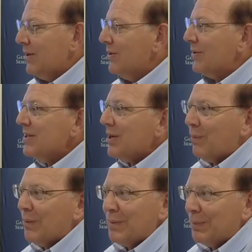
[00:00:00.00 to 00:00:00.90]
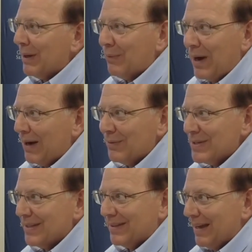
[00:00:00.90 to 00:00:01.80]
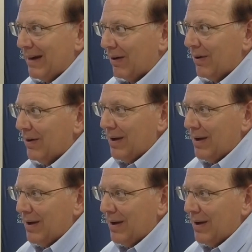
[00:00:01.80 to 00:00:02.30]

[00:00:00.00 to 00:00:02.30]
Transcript: Notice our word play is not there.